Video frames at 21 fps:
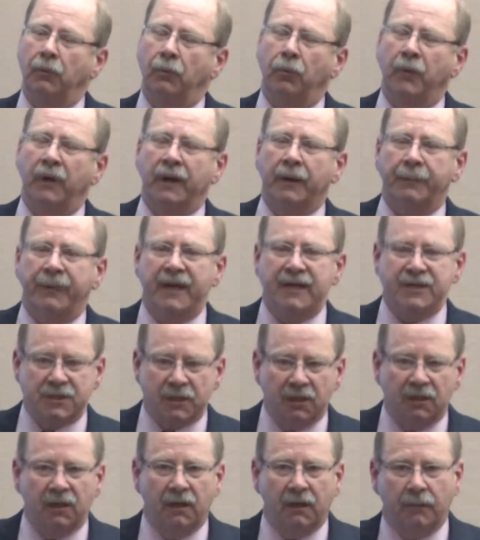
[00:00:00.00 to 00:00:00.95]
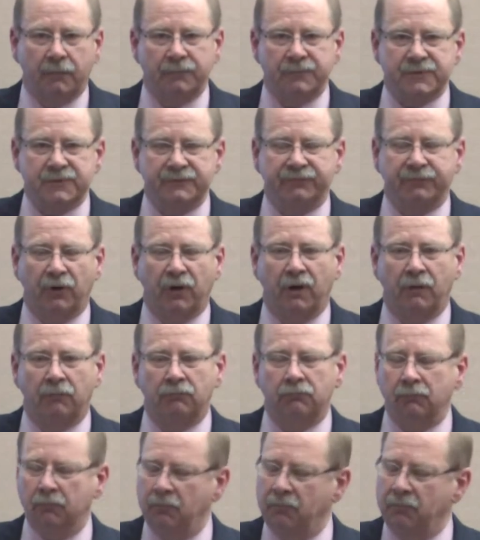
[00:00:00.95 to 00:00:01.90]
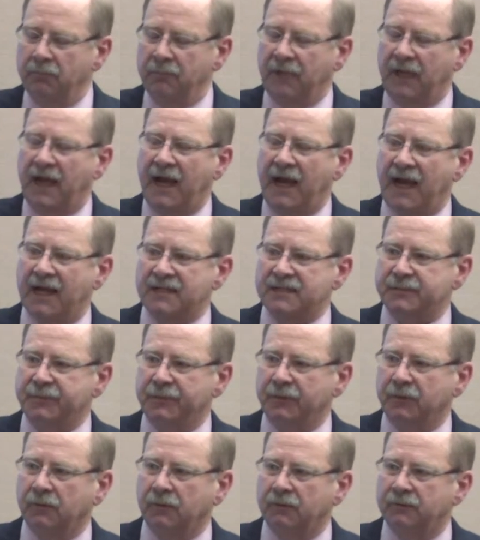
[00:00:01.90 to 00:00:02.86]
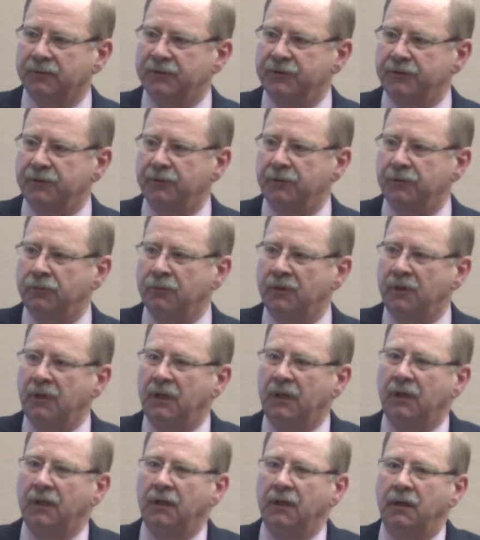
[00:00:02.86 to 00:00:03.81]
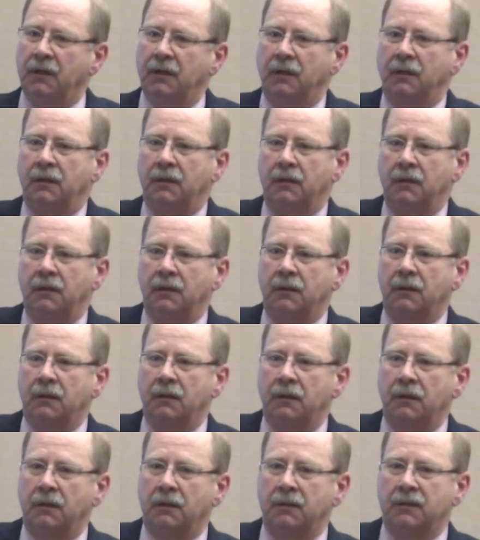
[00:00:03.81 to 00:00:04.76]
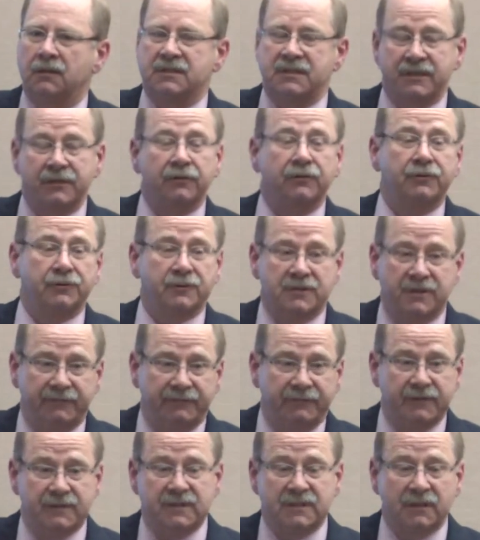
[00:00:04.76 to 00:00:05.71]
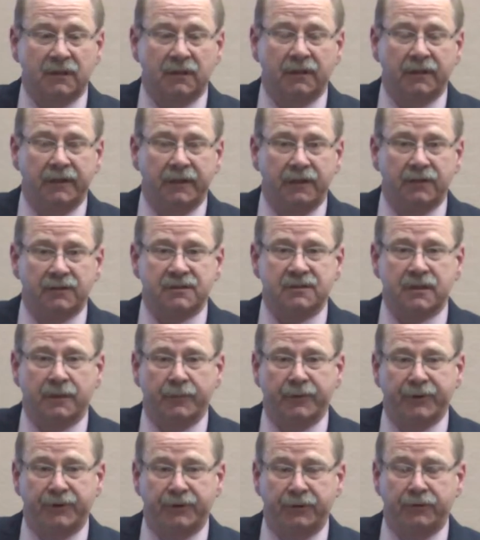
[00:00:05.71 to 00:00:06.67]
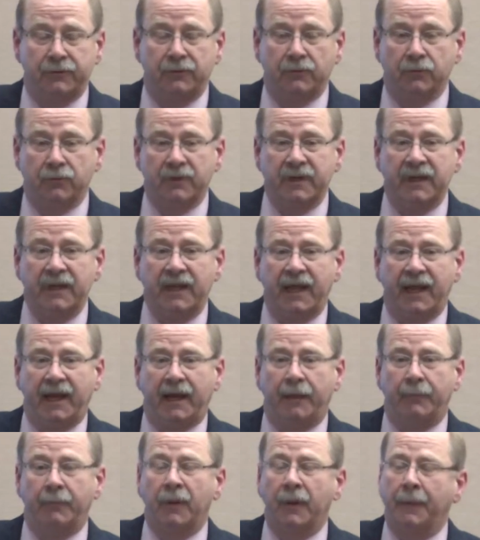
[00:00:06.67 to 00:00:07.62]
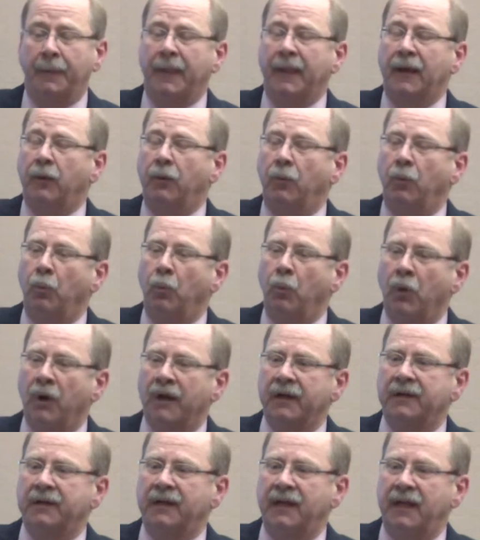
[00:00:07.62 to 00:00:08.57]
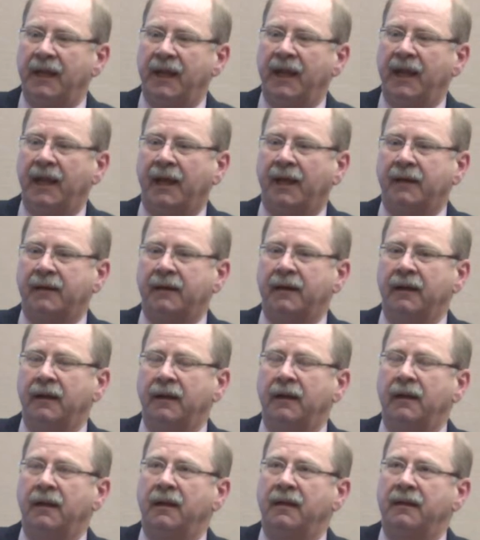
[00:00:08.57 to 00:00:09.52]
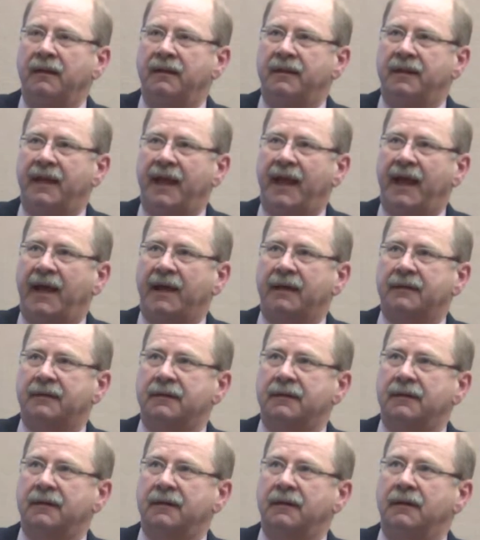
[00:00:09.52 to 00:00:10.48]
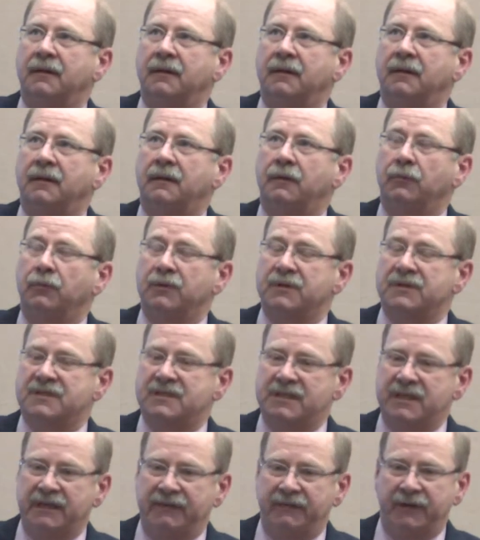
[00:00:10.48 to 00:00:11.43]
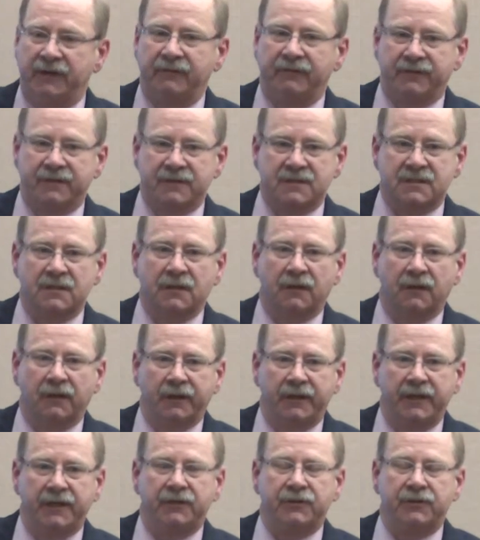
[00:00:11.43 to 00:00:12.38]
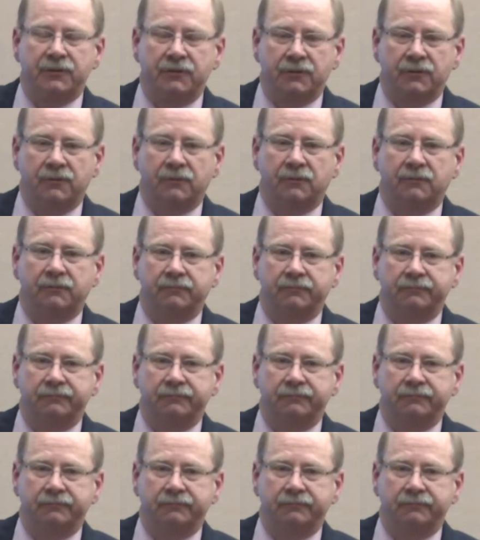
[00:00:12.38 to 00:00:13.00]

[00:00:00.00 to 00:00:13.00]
When a patient comes from the hospital to the skilled nursing facility or subacute rehab, what can that receiving facility do?